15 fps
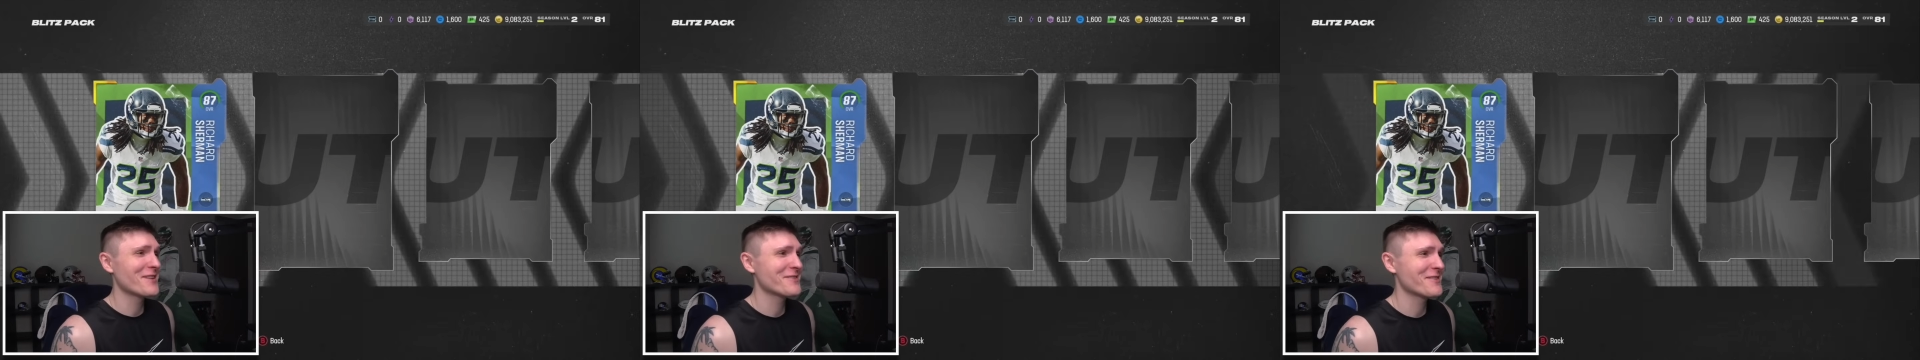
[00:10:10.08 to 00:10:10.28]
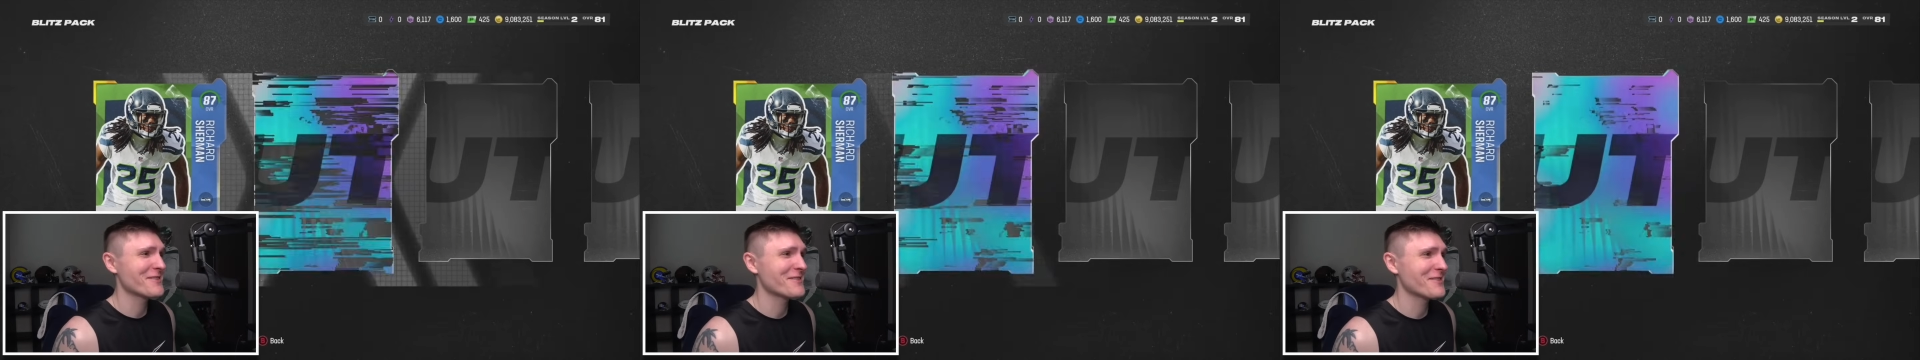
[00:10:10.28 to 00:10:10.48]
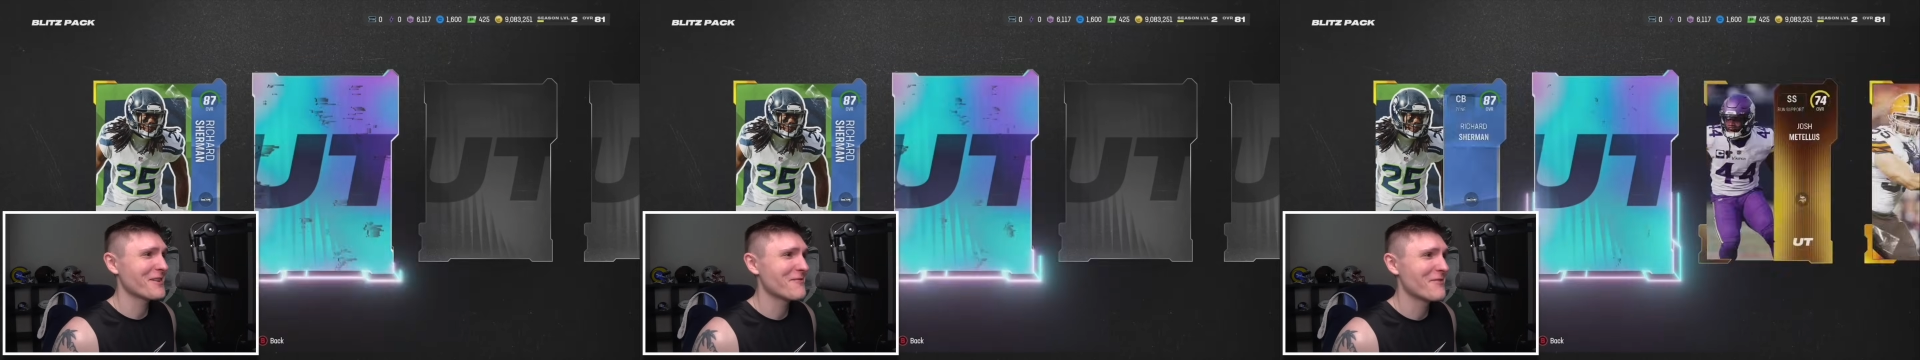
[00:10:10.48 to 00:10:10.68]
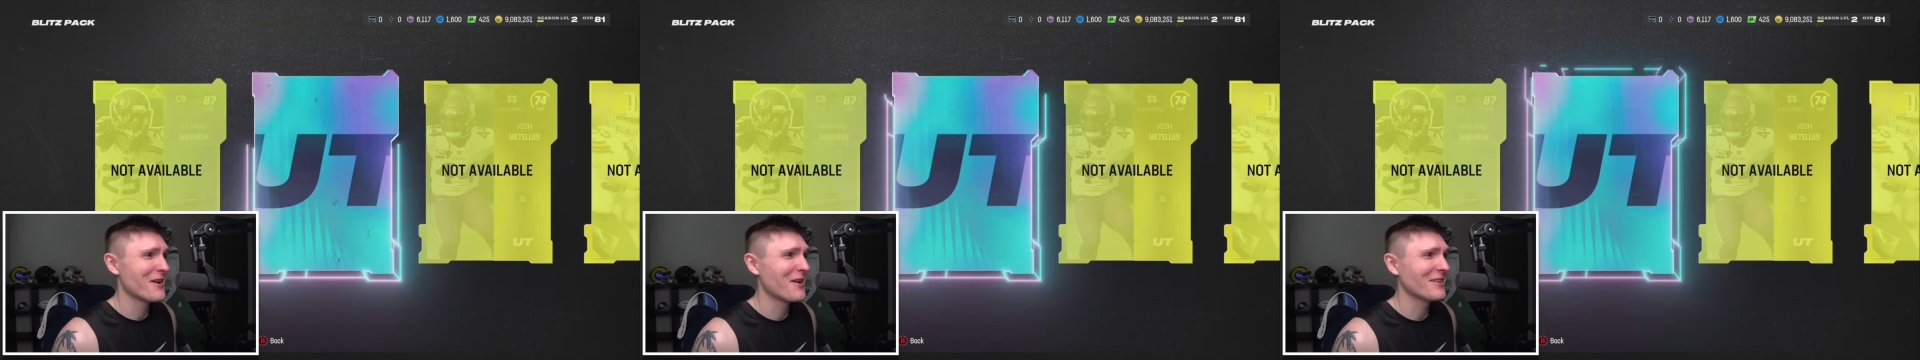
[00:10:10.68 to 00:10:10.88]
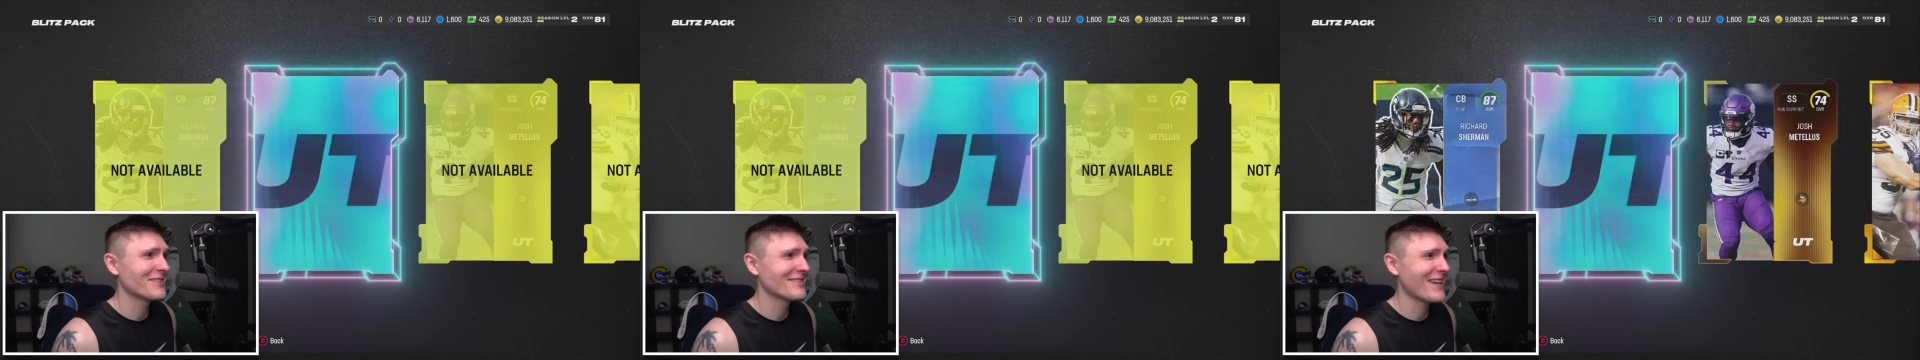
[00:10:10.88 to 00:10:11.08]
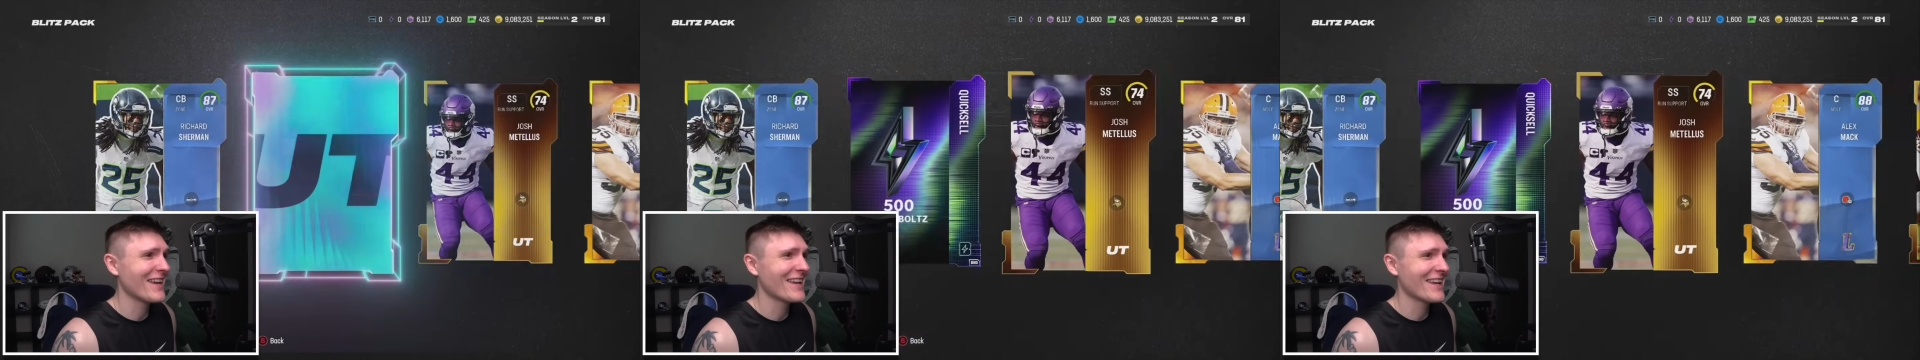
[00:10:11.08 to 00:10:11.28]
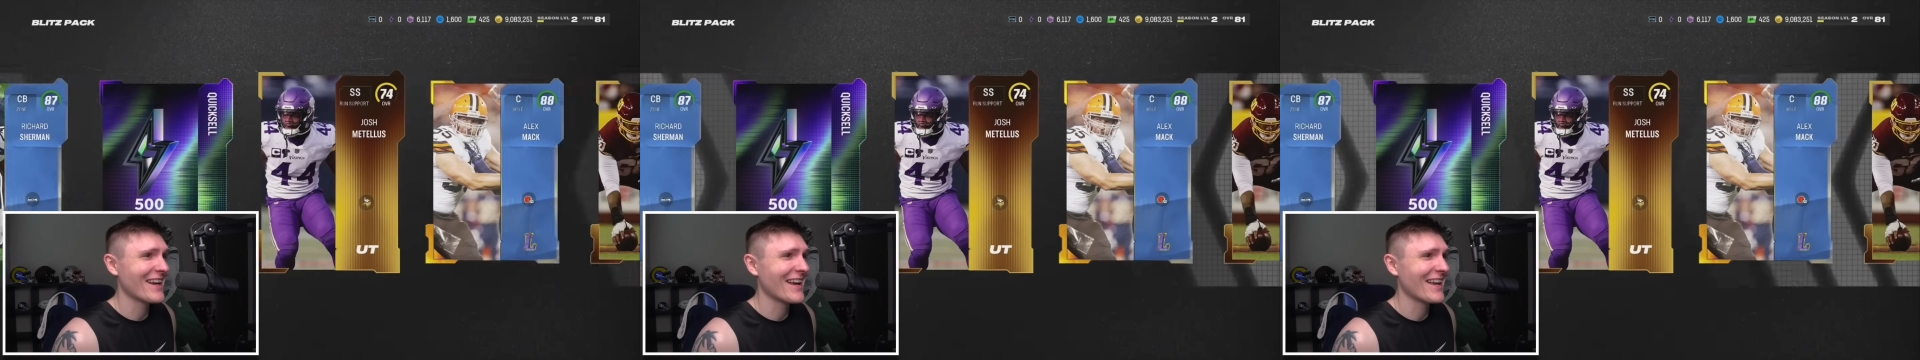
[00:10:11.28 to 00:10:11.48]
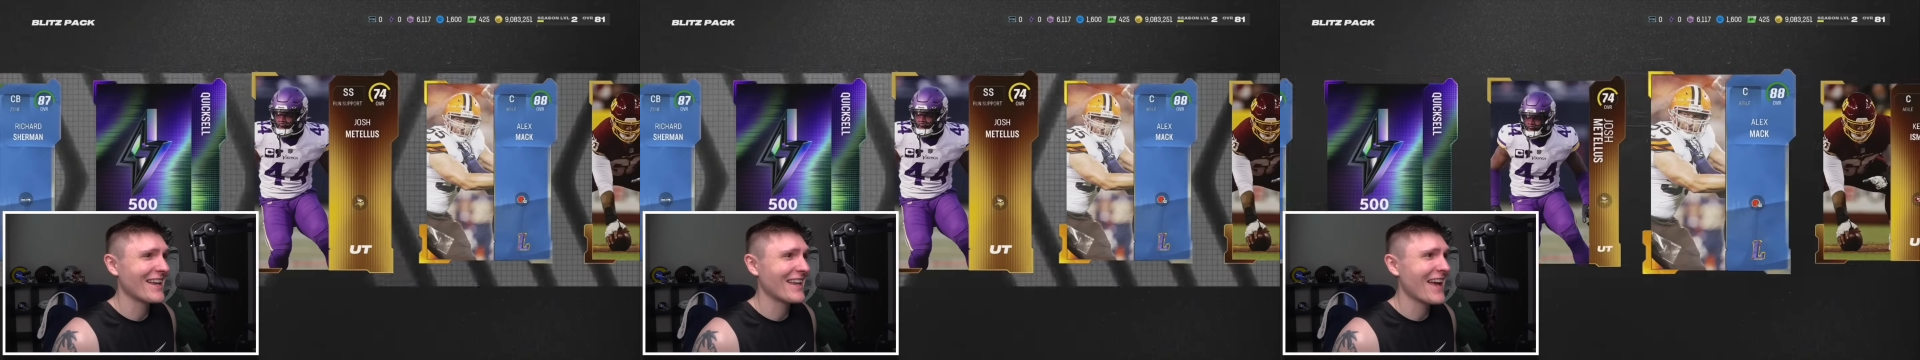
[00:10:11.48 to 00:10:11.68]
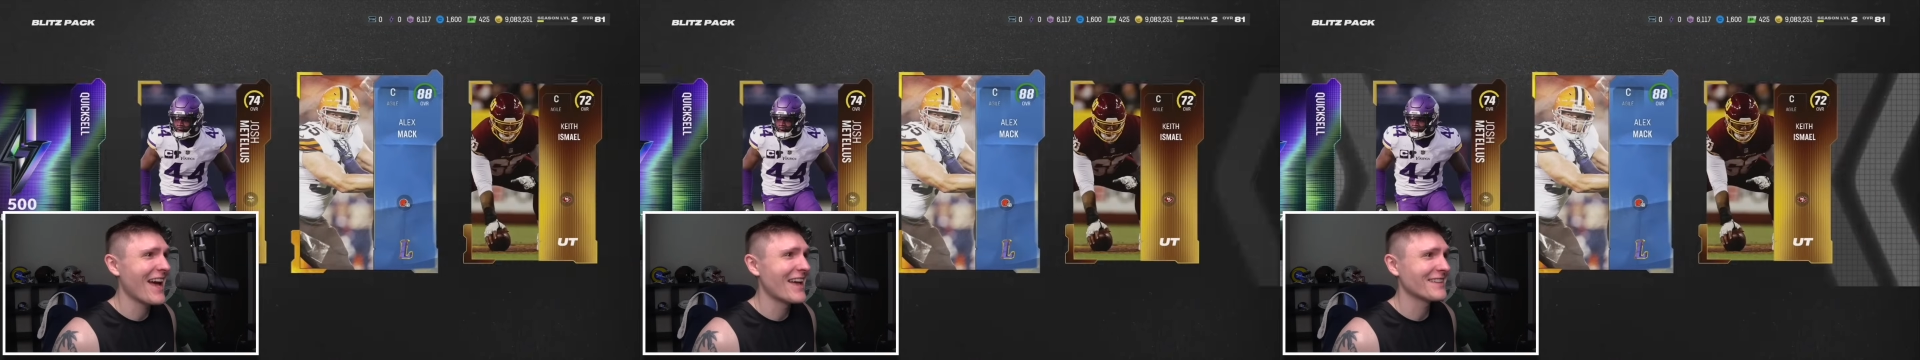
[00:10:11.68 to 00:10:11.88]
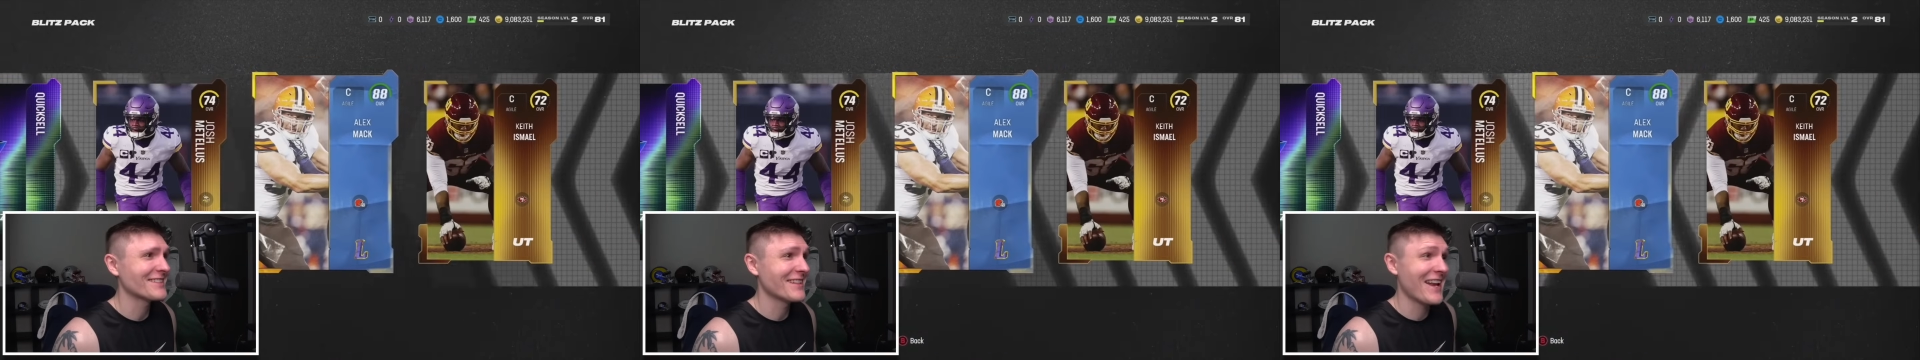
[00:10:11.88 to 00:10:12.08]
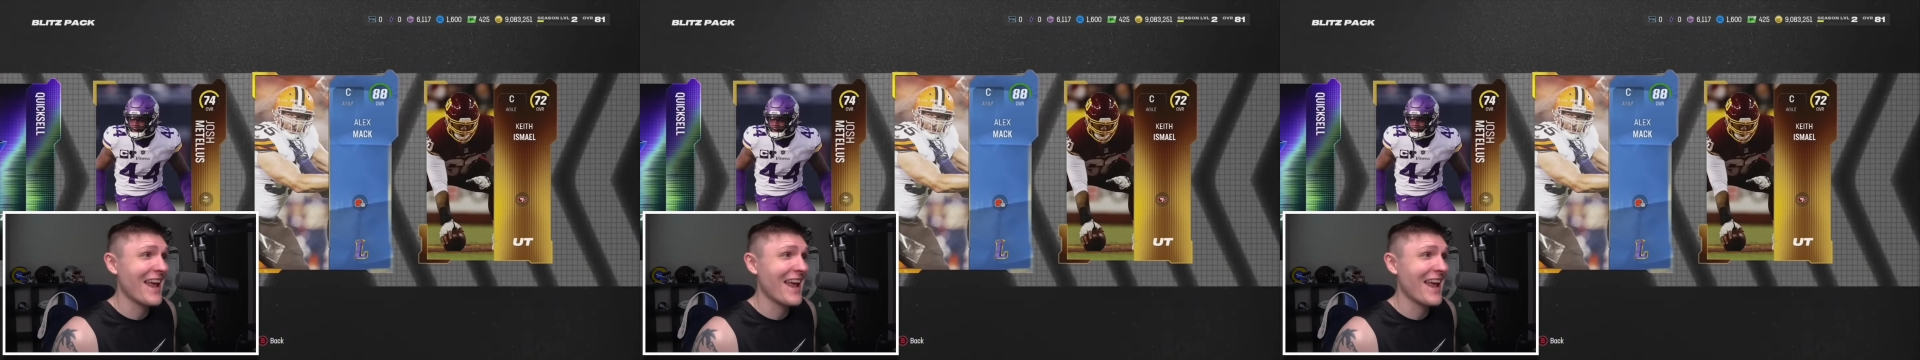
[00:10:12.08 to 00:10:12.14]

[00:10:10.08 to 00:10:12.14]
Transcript: Richard Sherman. I'll take it, I guess.